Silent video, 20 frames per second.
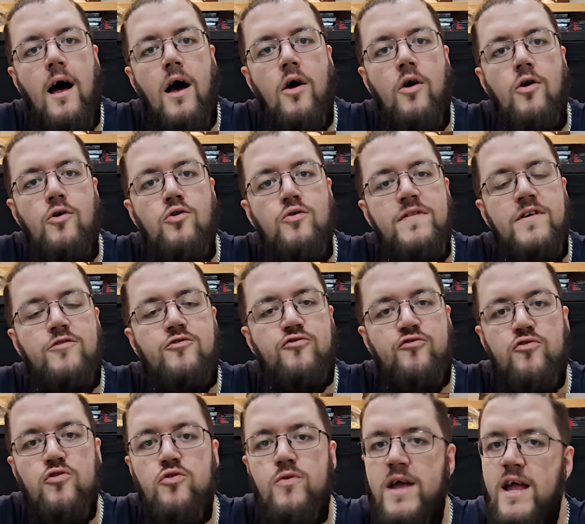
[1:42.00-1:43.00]
who the
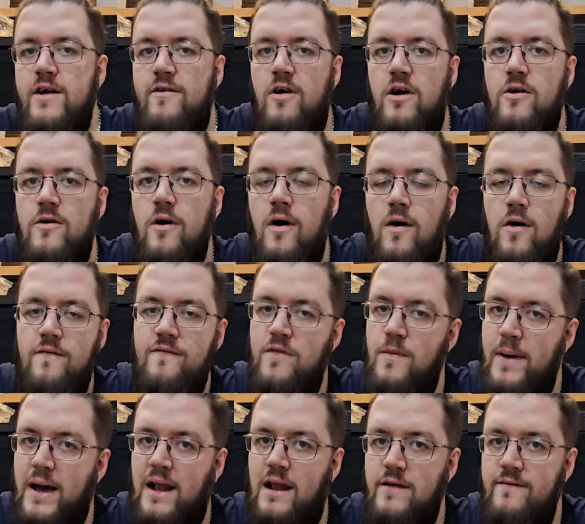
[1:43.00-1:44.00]
true hero of the
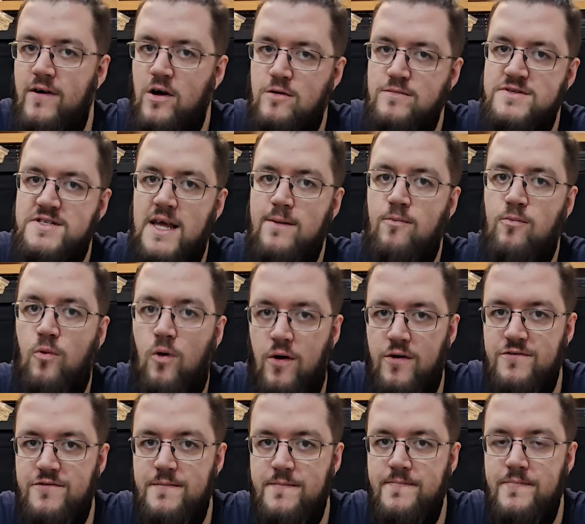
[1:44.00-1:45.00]
Battle of Helm's Deep
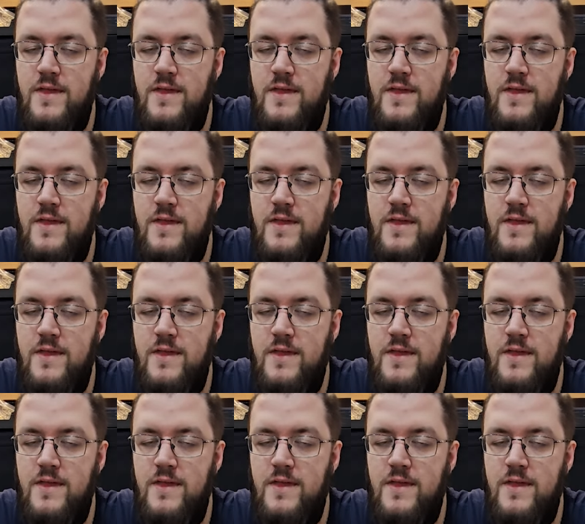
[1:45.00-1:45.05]
was.